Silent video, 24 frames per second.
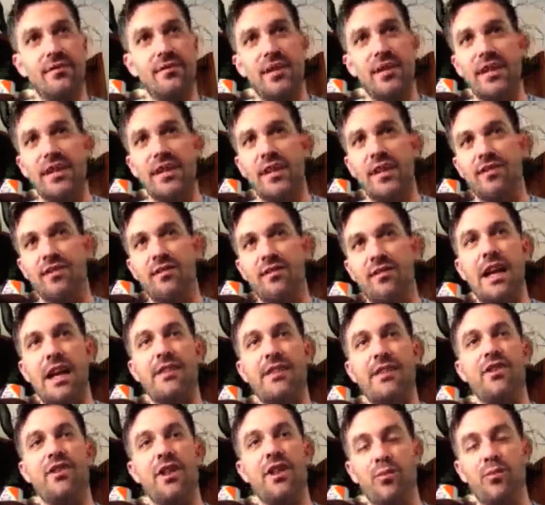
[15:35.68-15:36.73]
and then
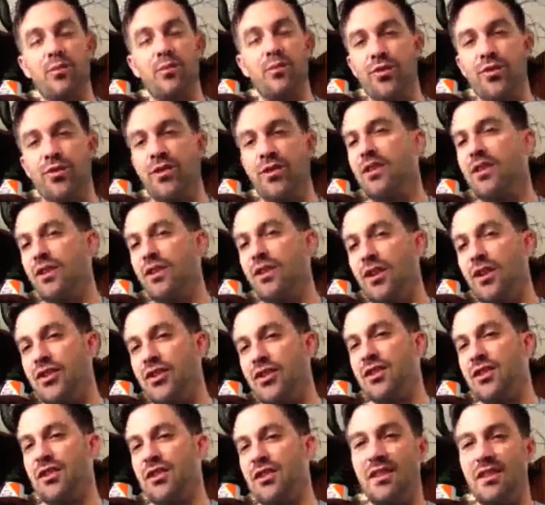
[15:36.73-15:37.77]
after they approve it, you
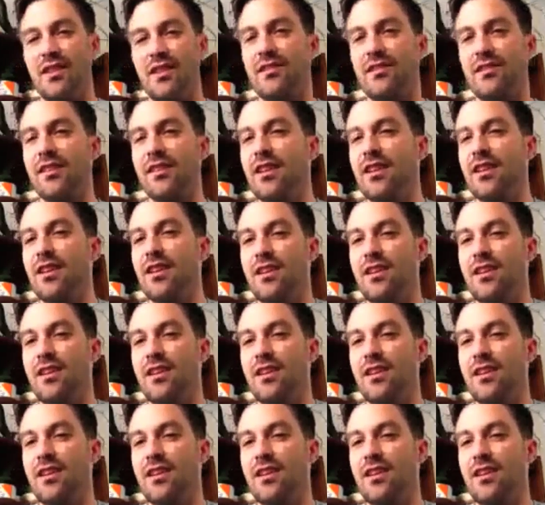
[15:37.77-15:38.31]
launch it, and then